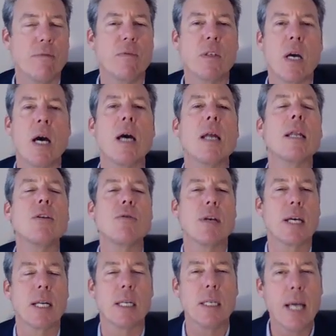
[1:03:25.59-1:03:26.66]
is you've
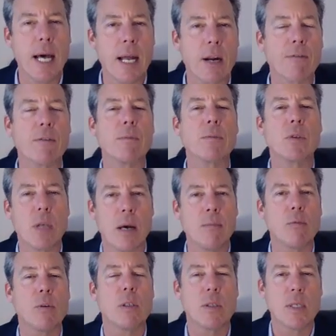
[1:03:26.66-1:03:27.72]
done and you get a letter from
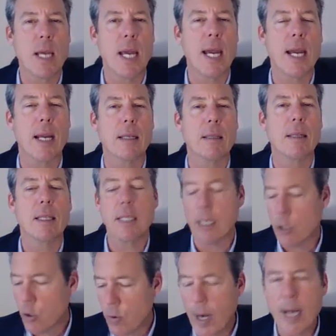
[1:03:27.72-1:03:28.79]
someone saying
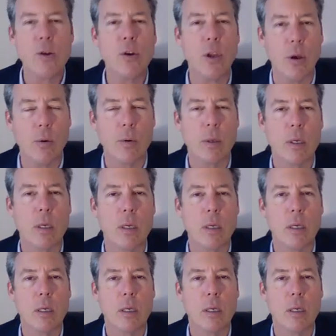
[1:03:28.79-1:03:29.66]
that they trained you